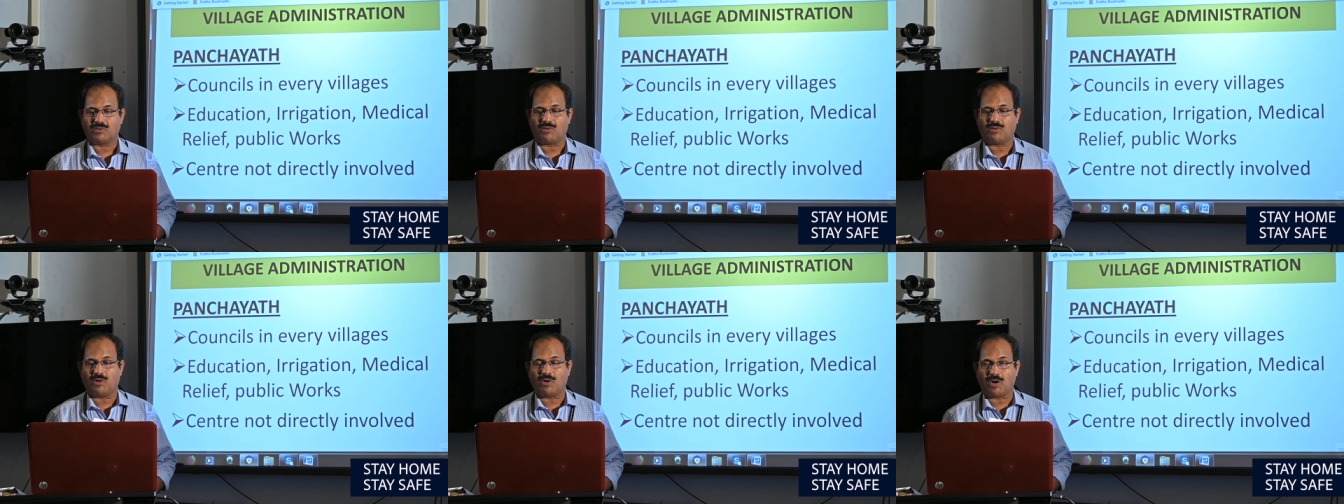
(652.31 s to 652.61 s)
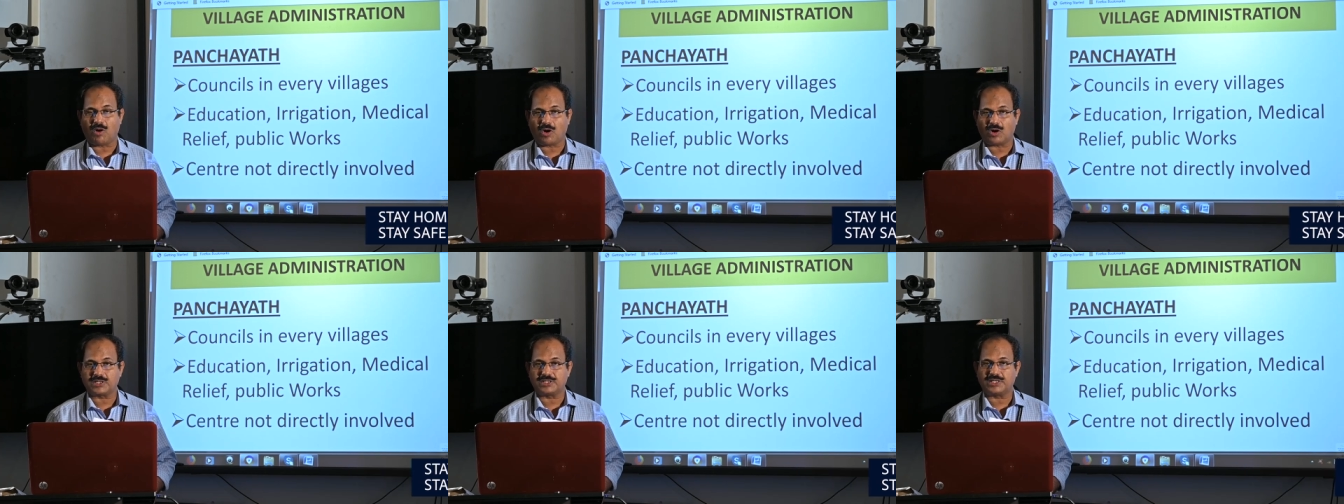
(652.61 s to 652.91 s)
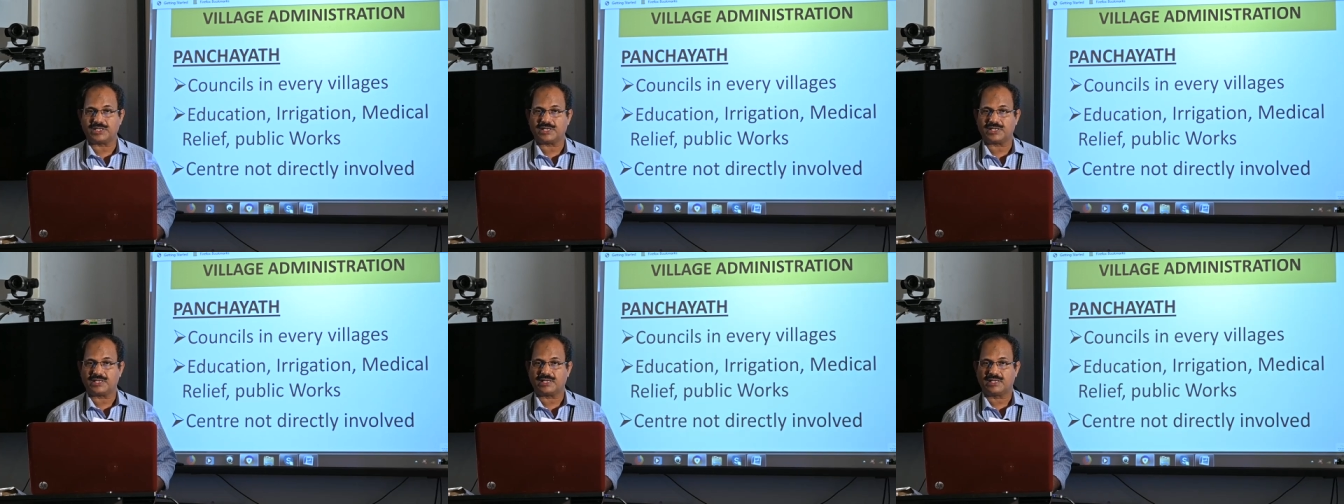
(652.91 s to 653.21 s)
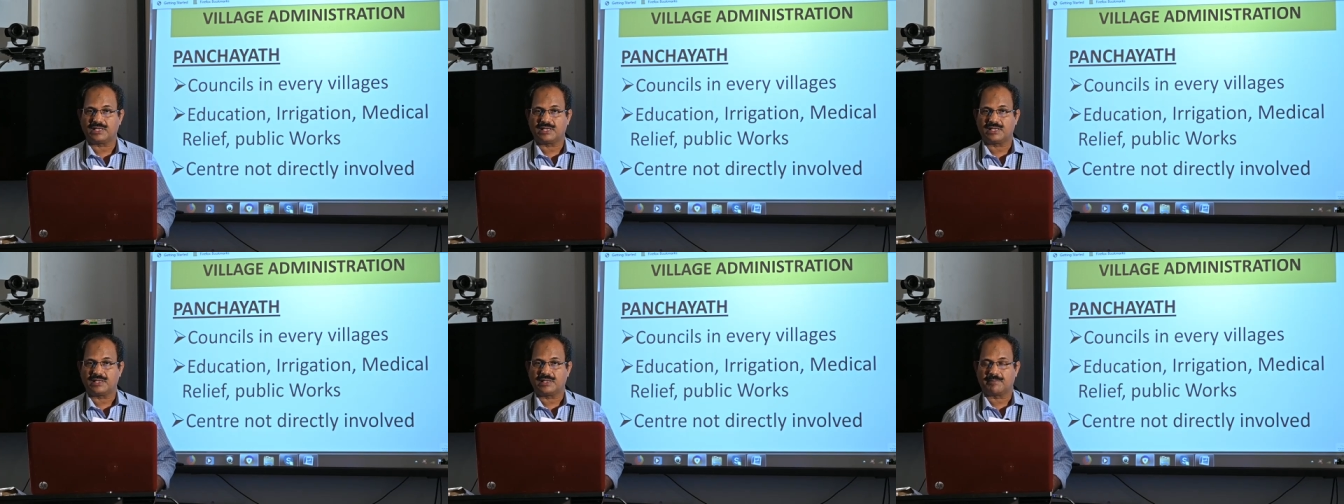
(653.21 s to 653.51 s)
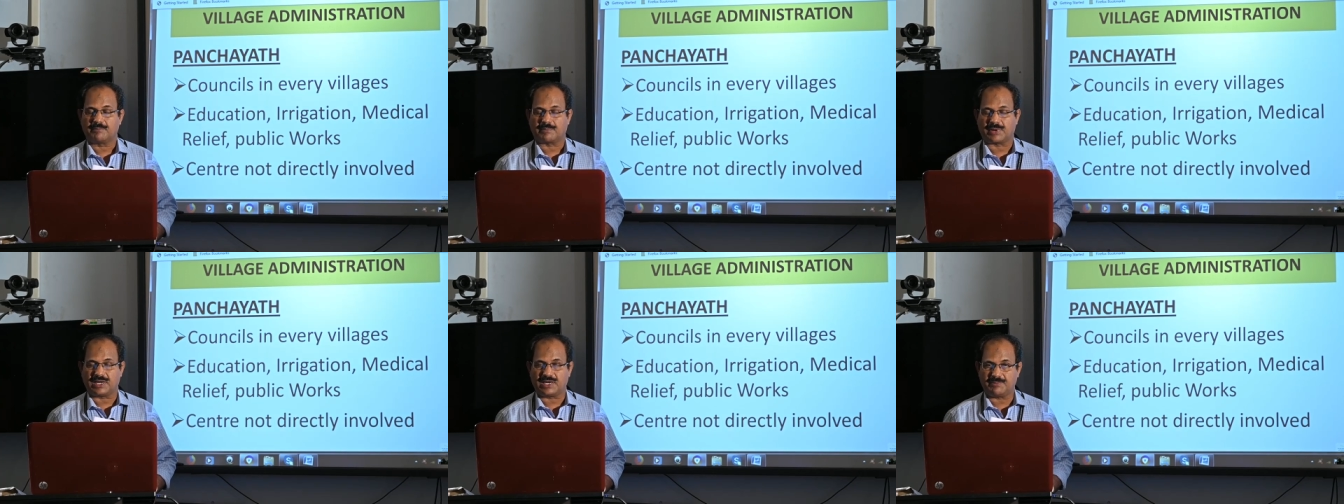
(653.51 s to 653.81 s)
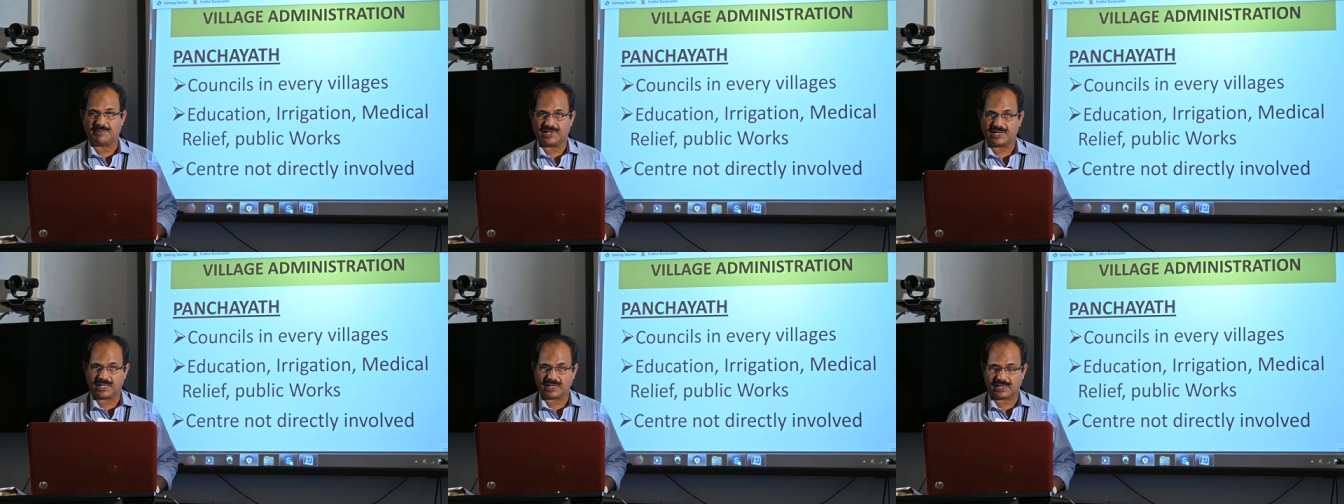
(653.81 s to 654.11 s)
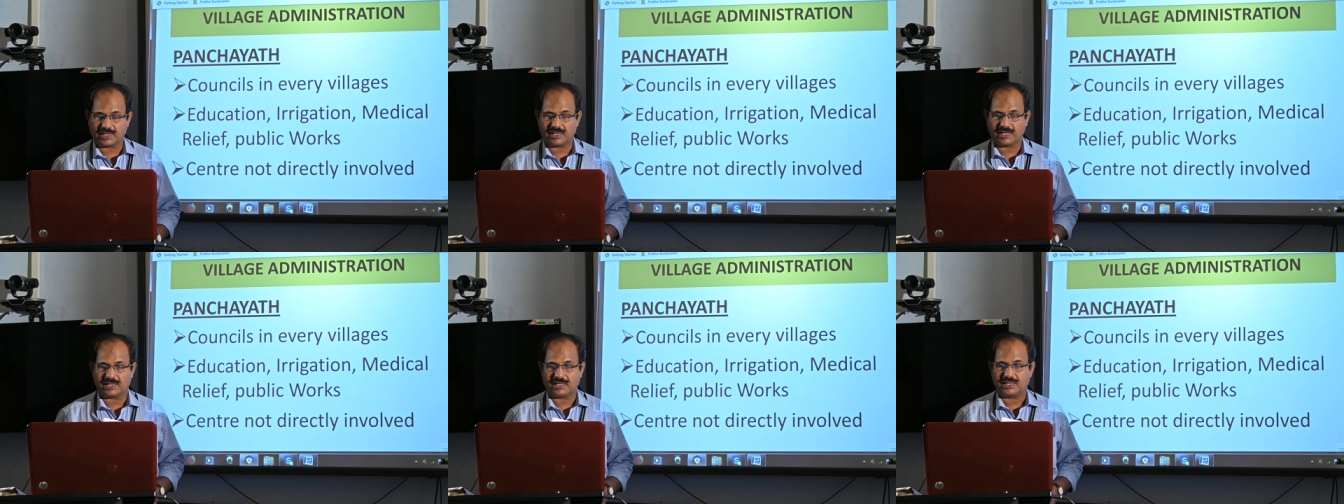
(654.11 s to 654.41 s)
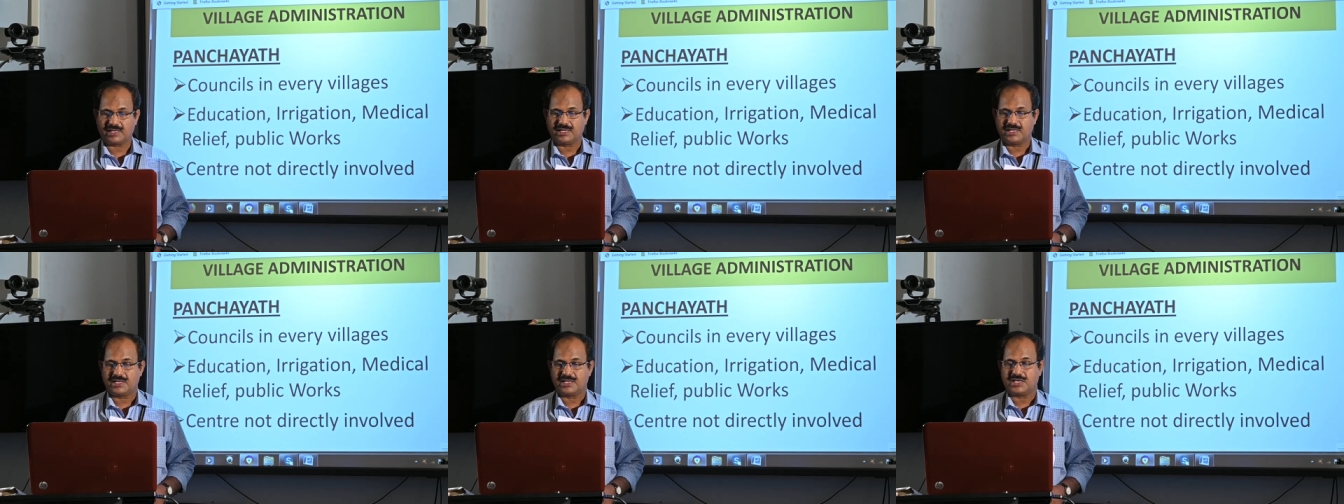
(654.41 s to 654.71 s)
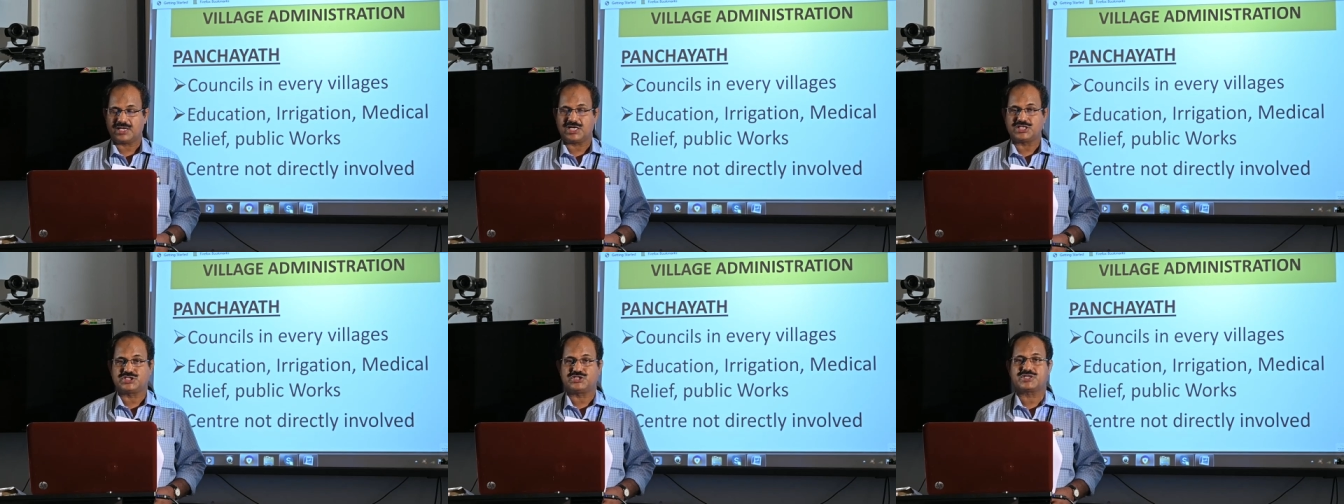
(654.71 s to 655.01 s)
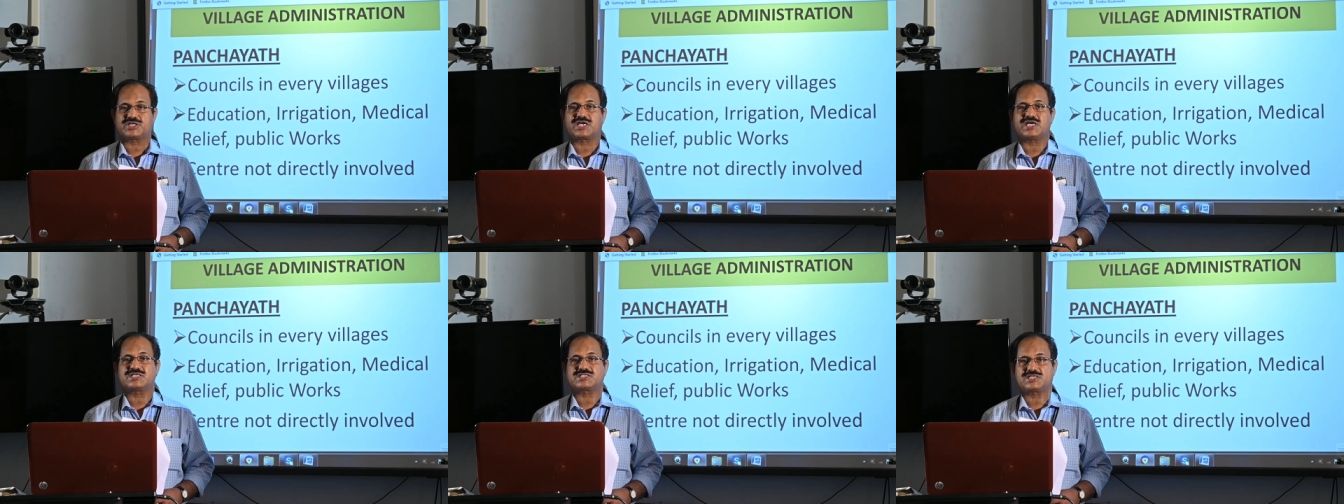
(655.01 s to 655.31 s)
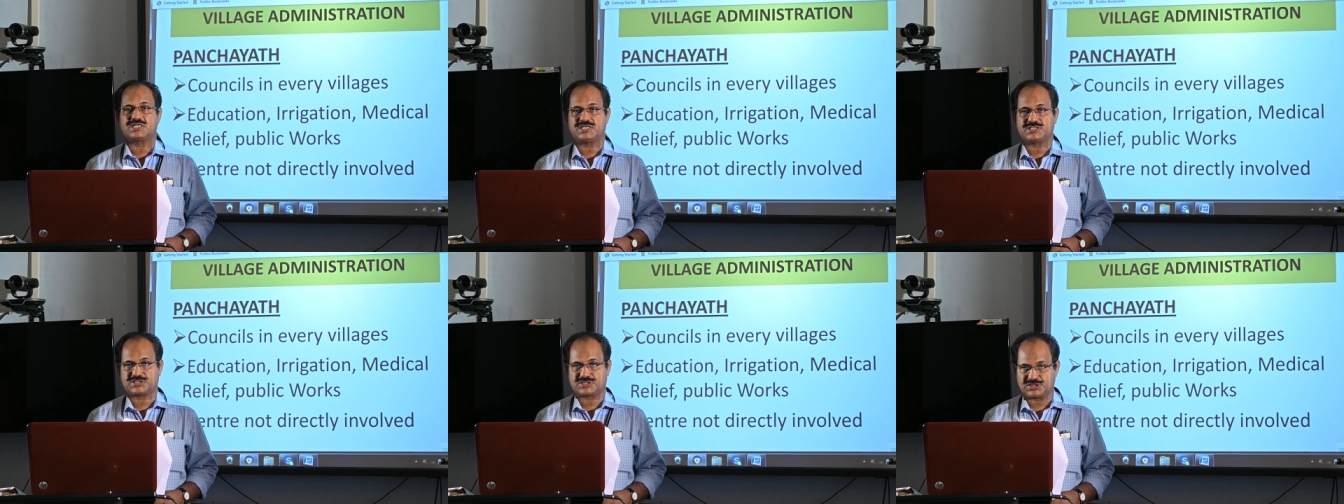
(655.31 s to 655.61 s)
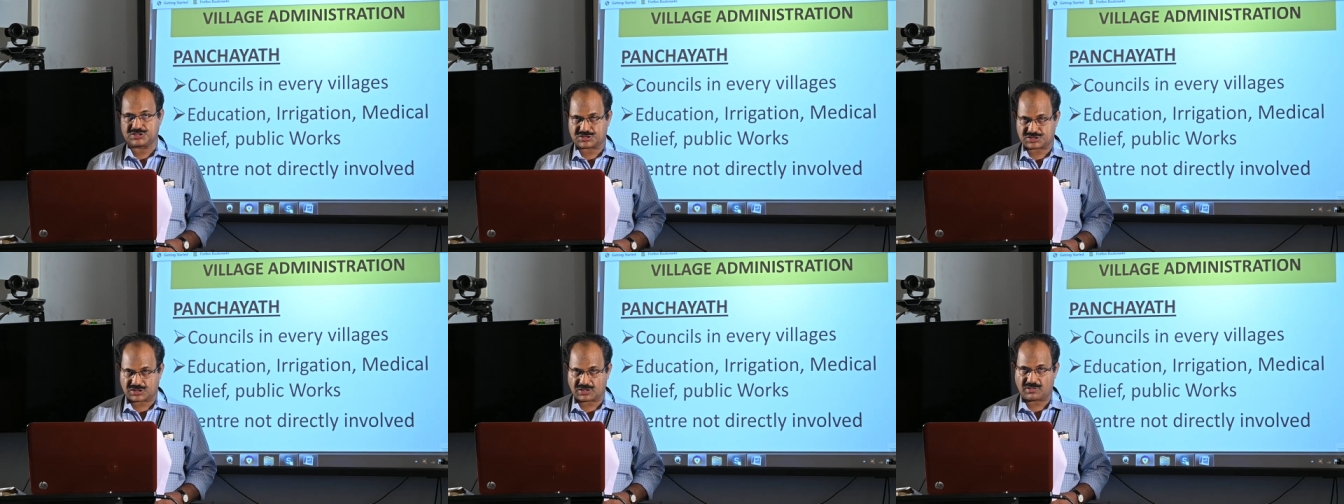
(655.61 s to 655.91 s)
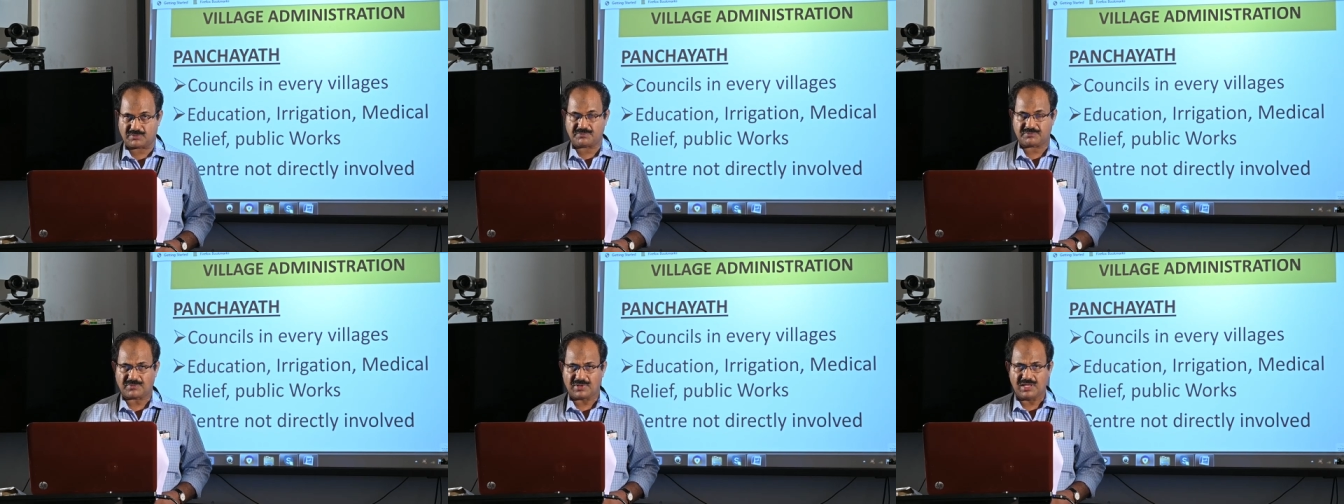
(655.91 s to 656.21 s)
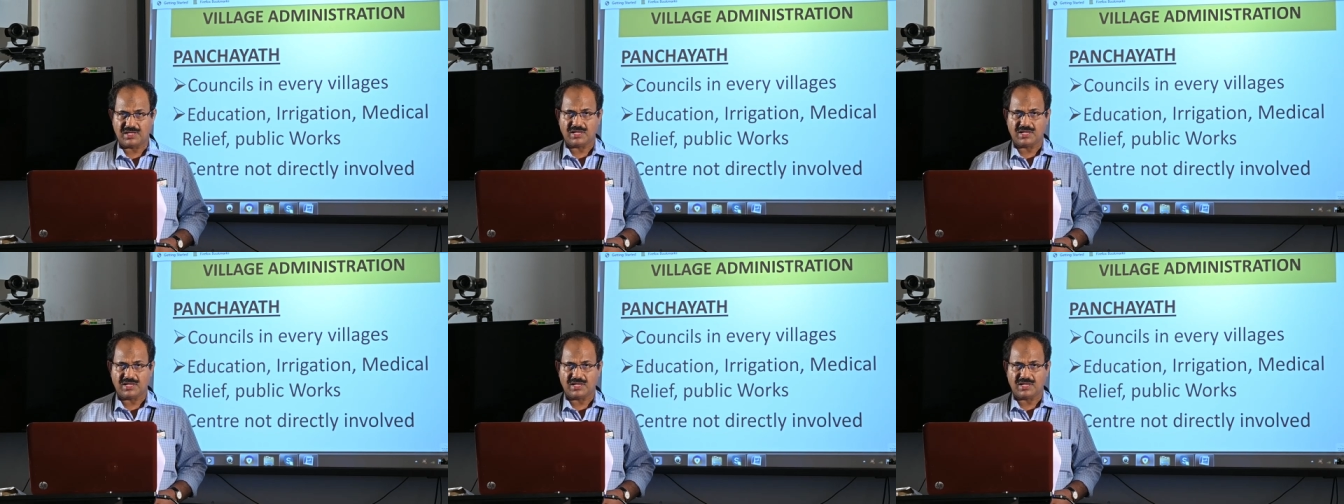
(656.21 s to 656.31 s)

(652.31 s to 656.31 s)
All the preliminary educational system,